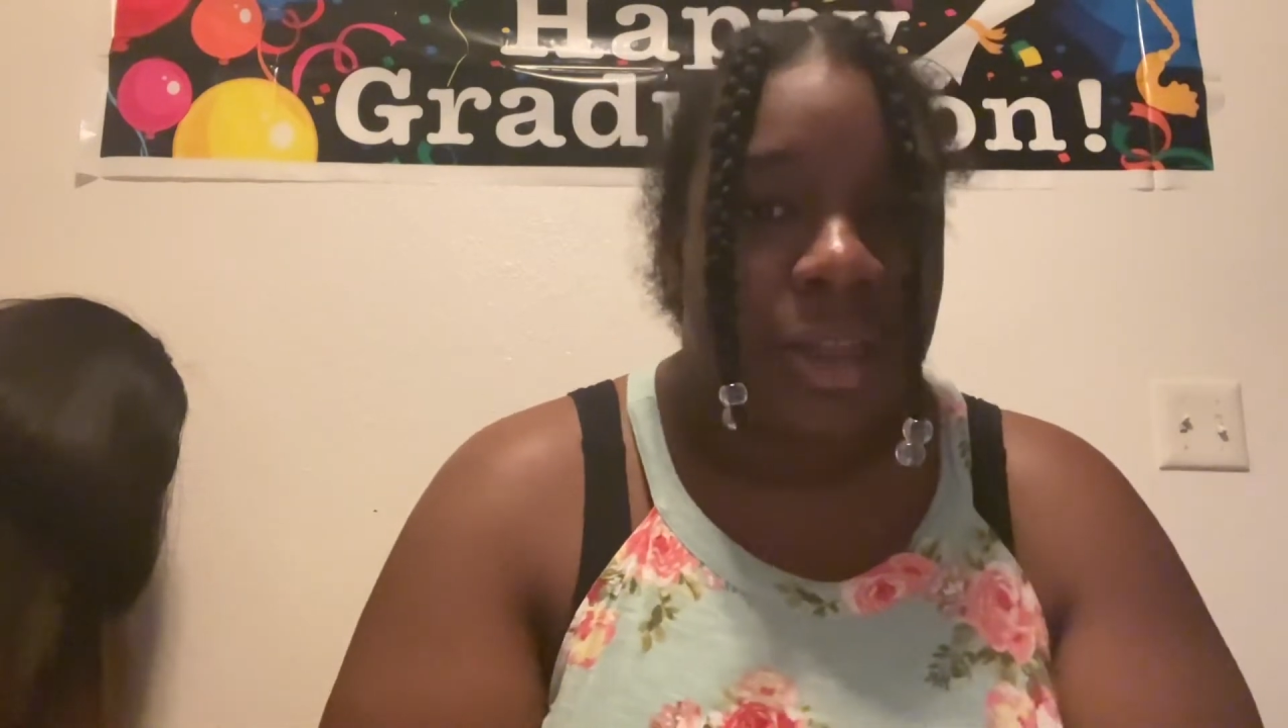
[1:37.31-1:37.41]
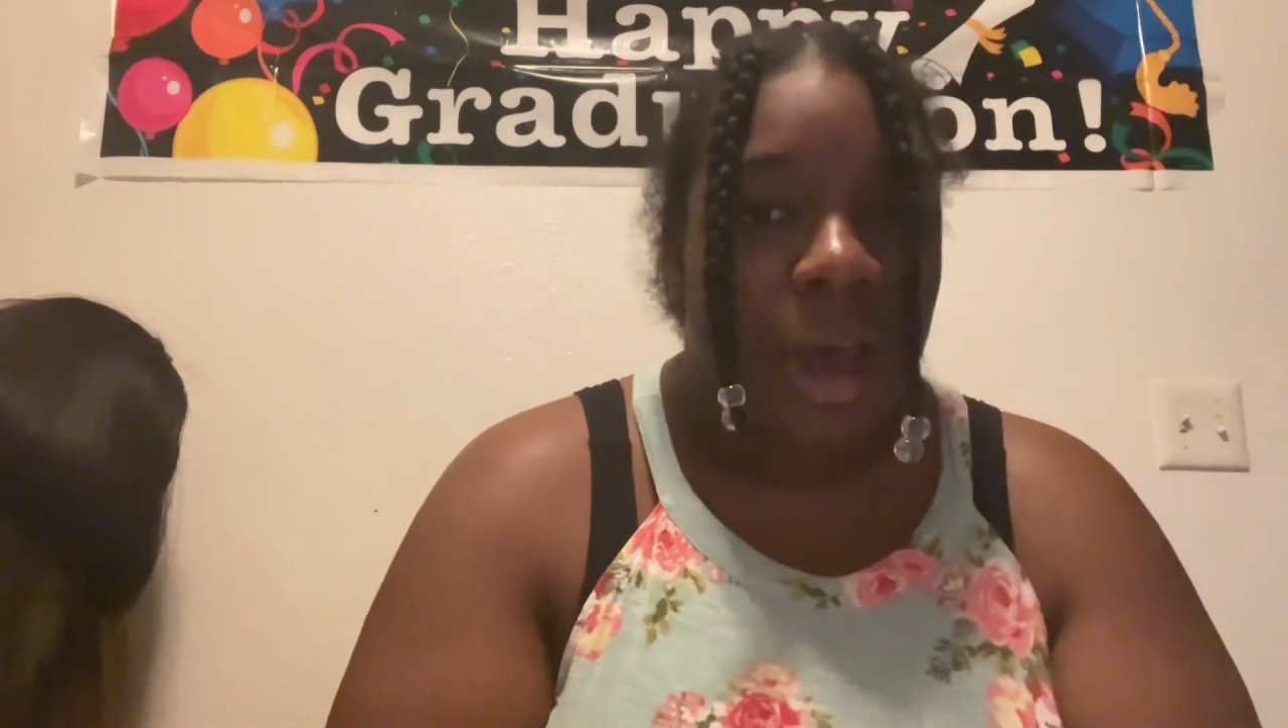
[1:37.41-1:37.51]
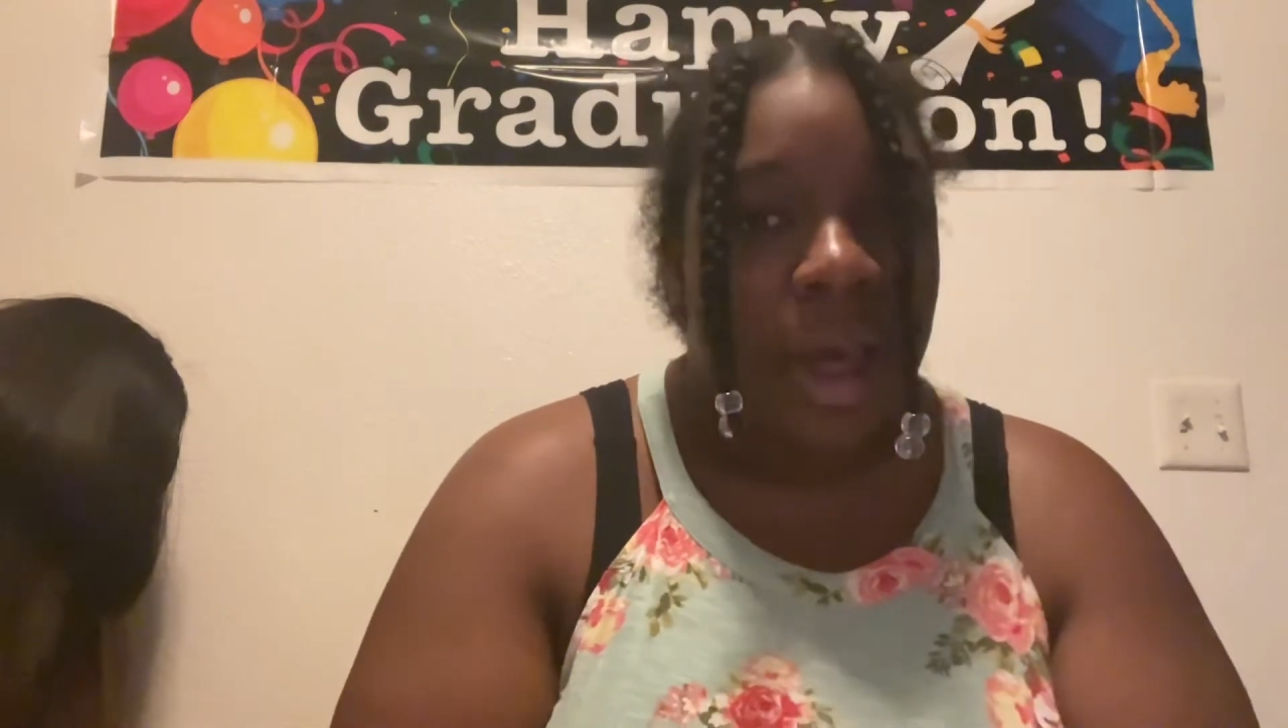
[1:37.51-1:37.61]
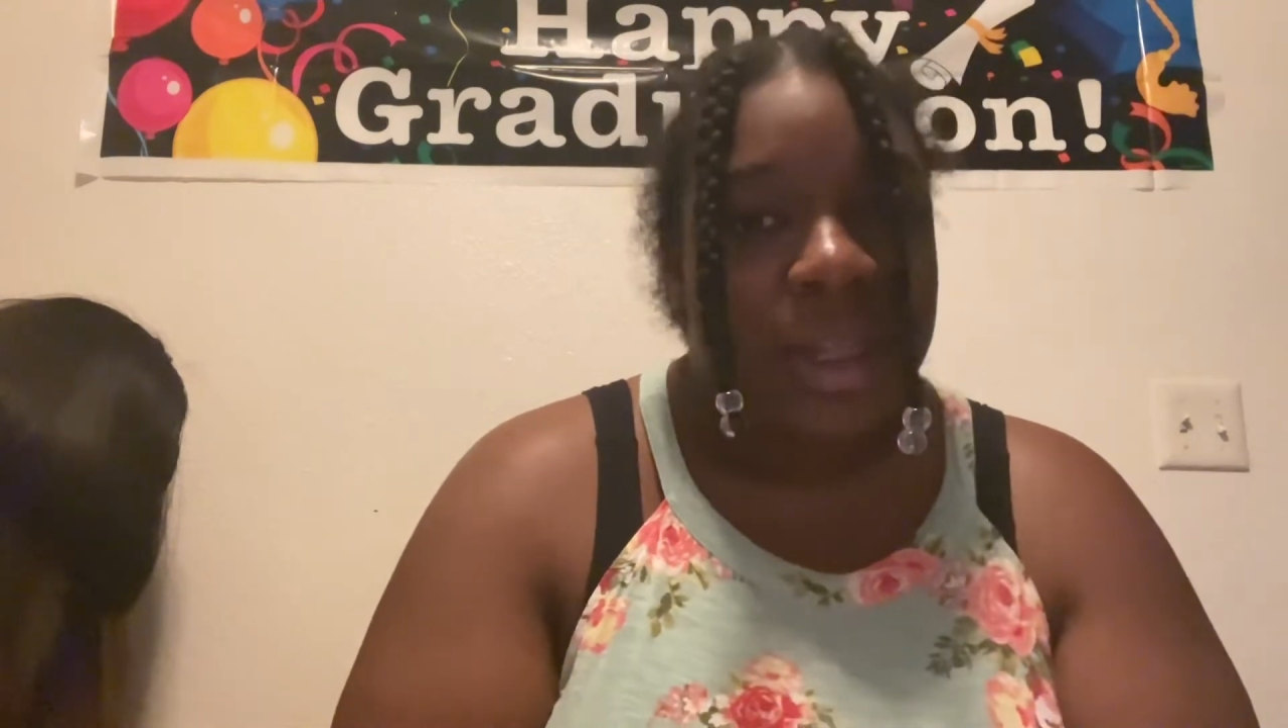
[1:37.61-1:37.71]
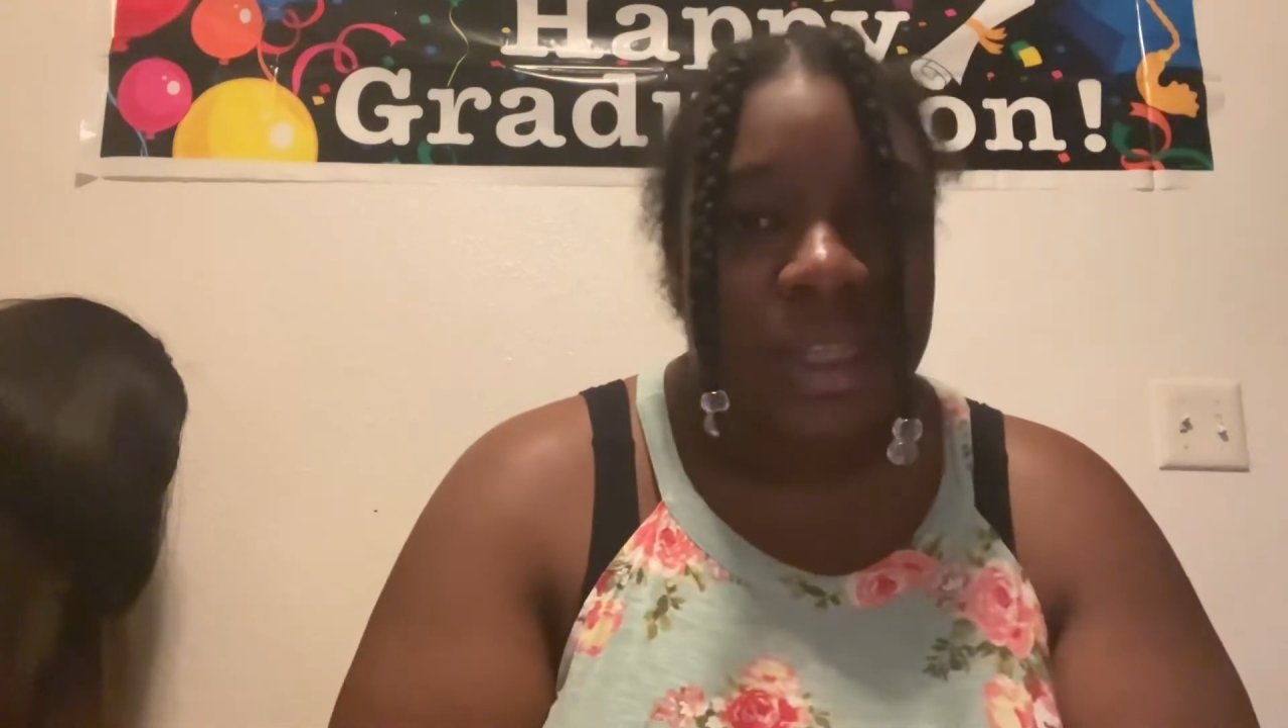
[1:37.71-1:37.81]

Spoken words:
to all the